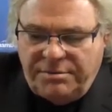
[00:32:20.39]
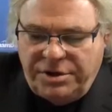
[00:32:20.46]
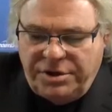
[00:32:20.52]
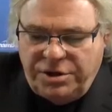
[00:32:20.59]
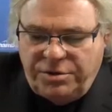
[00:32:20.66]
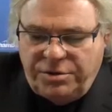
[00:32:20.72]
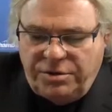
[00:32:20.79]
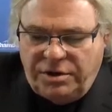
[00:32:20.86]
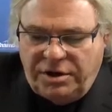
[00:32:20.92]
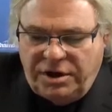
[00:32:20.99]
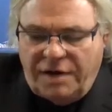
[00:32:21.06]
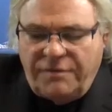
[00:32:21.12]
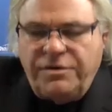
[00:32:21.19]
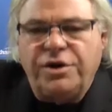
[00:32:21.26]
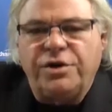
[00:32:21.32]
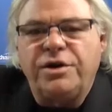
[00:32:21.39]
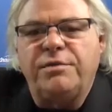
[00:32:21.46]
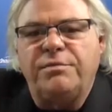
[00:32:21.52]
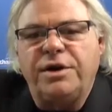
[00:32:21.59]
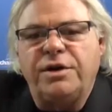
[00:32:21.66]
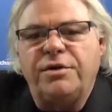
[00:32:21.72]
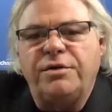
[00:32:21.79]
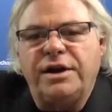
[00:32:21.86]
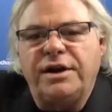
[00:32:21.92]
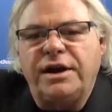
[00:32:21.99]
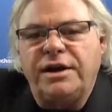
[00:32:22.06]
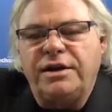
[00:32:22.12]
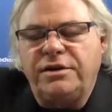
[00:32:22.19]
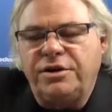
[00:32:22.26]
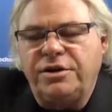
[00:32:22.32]
You love your
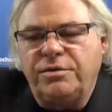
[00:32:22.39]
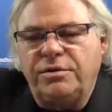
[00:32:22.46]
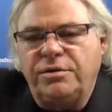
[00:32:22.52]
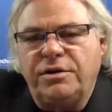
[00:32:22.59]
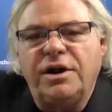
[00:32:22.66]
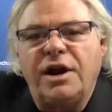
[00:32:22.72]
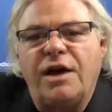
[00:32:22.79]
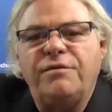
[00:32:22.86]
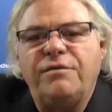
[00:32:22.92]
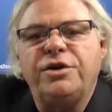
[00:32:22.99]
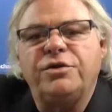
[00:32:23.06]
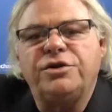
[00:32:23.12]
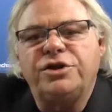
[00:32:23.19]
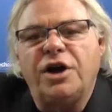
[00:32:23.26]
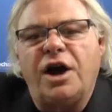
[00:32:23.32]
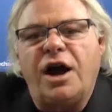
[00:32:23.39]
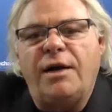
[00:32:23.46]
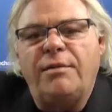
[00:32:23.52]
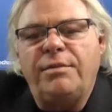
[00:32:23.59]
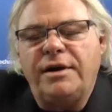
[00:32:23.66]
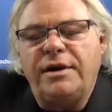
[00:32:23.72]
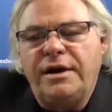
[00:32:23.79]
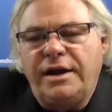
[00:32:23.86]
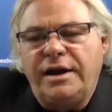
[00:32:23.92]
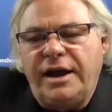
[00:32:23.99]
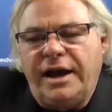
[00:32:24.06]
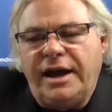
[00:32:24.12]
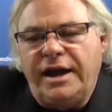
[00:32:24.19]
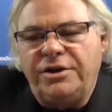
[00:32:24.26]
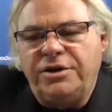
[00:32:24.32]
community, you love your job,
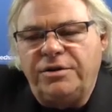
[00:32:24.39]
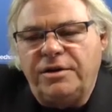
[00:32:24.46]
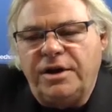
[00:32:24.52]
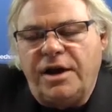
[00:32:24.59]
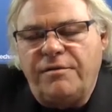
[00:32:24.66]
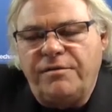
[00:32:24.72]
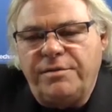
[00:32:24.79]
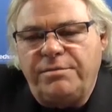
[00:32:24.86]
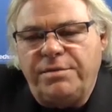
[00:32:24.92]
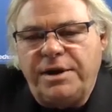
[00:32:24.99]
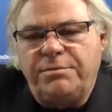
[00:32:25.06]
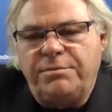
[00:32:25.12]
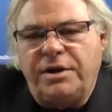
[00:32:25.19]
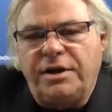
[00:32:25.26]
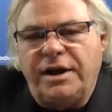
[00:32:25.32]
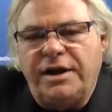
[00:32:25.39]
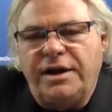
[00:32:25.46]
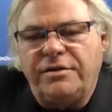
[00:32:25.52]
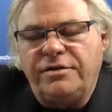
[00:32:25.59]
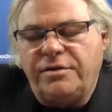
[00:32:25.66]
and you love the people in it.